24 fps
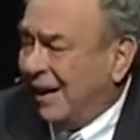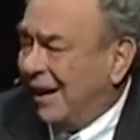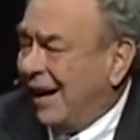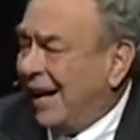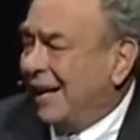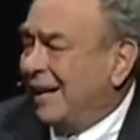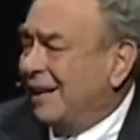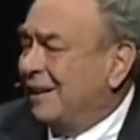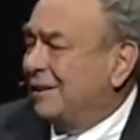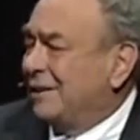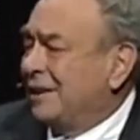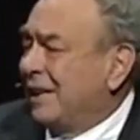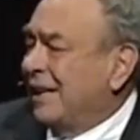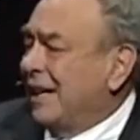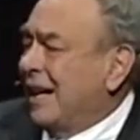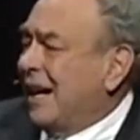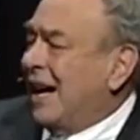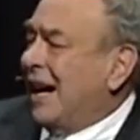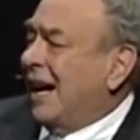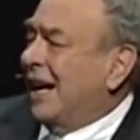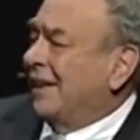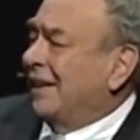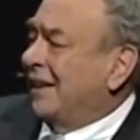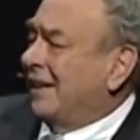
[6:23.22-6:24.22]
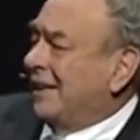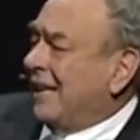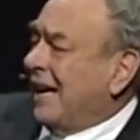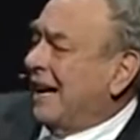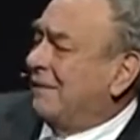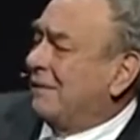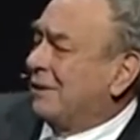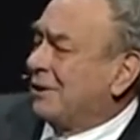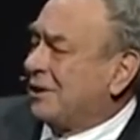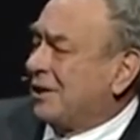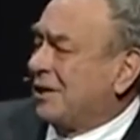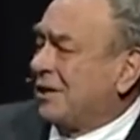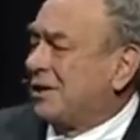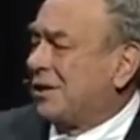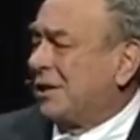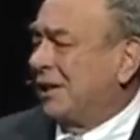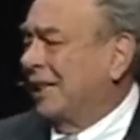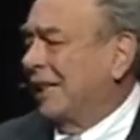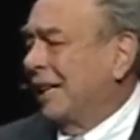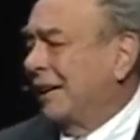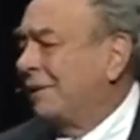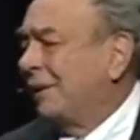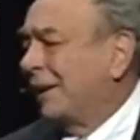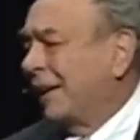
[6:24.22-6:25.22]
now, I don't deny that that was a
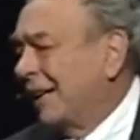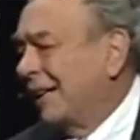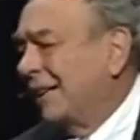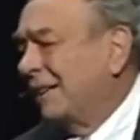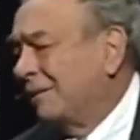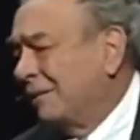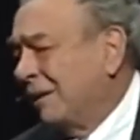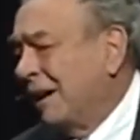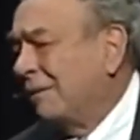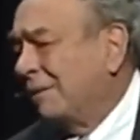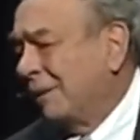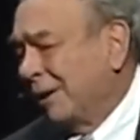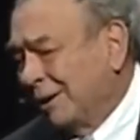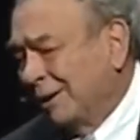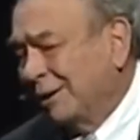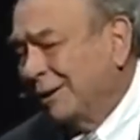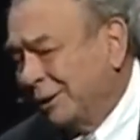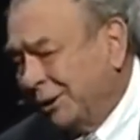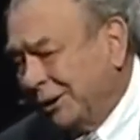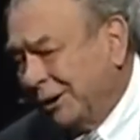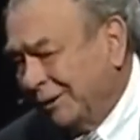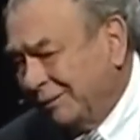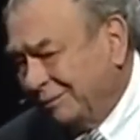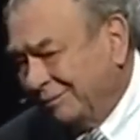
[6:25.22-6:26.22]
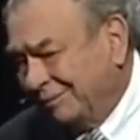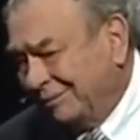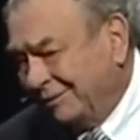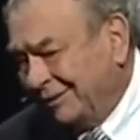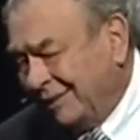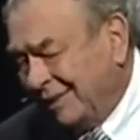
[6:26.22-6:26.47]
significant revolution,